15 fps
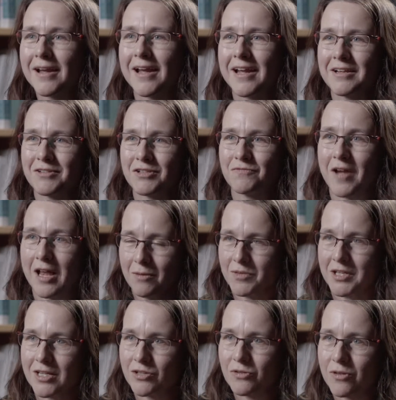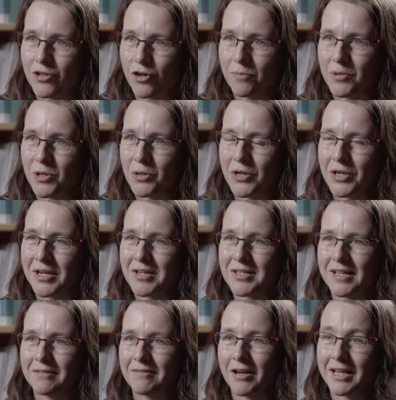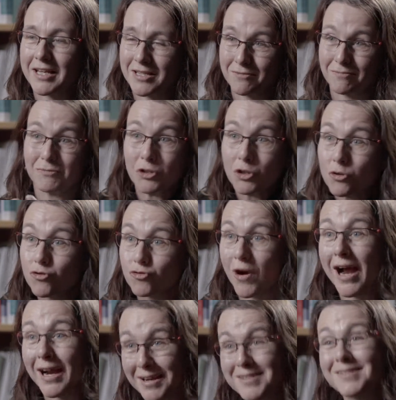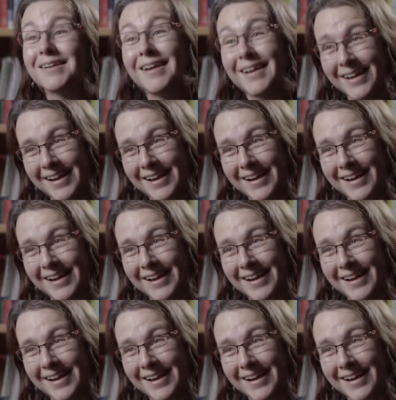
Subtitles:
and develop these new therapeutics and I guess new drugs,